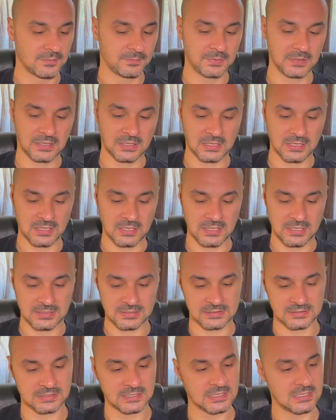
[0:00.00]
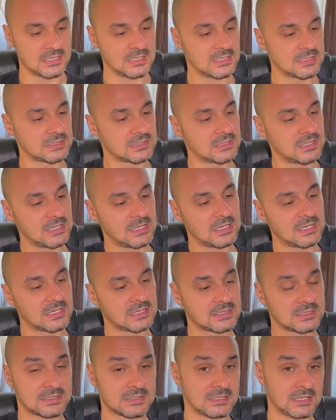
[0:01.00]
because these
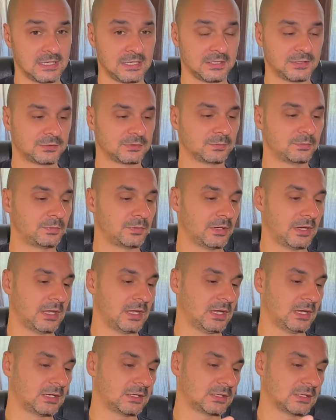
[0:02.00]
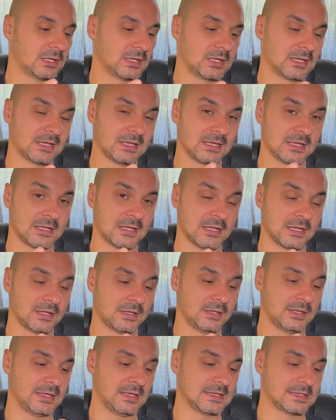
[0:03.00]
things tend to break
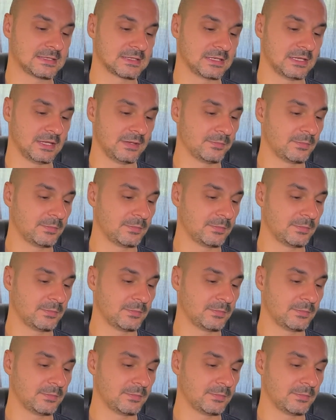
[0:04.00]
easily.